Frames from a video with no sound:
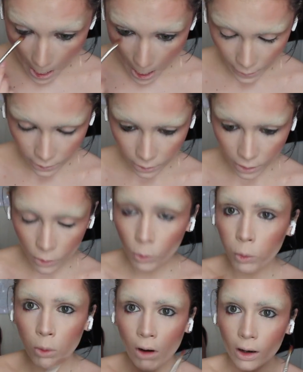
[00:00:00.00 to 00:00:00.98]
I don't
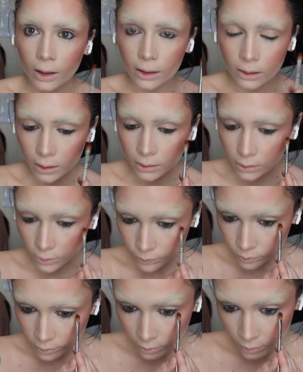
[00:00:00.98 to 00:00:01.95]
know why, like,
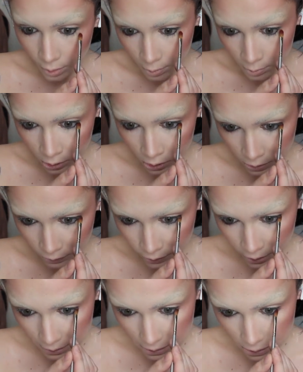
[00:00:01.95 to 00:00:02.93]
beauty
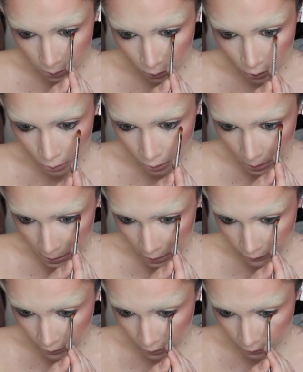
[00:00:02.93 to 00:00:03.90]
things is more
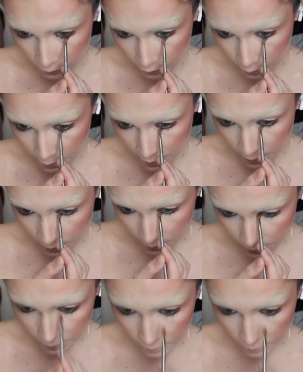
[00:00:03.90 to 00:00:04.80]
difficult for me